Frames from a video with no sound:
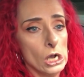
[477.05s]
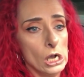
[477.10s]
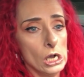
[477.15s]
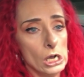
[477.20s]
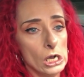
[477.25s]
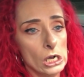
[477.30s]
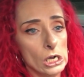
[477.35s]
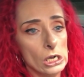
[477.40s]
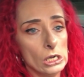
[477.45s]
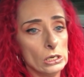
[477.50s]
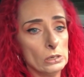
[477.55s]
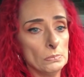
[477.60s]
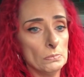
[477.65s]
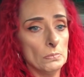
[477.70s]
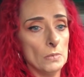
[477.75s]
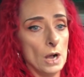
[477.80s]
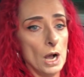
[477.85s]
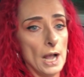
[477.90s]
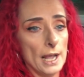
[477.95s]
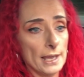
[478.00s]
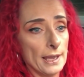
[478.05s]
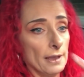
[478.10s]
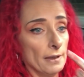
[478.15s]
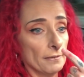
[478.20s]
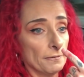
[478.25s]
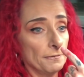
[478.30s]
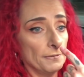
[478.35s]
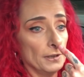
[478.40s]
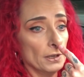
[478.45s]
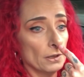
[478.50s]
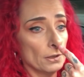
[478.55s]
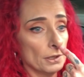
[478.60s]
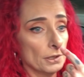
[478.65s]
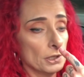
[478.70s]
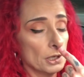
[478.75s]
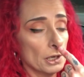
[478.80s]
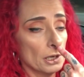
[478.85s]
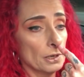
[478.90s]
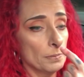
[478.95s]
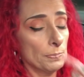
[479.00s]
Um, I can't feel the
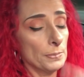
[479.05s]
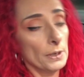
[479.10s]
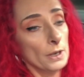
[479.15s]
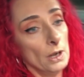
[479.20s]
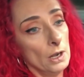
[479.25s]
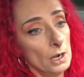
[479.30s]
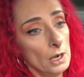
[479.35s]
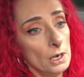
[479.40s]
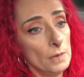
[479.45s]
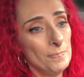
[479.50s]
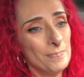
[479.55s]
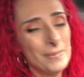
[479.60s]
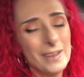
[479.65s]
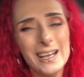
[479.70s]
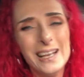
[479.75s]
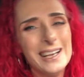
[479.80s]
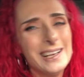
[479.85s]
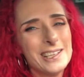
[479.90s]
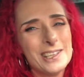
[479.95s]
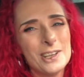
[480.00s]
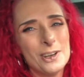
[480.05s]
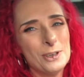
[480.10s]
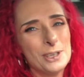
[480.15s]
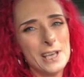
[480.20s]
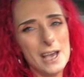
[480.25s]
tip. Um, so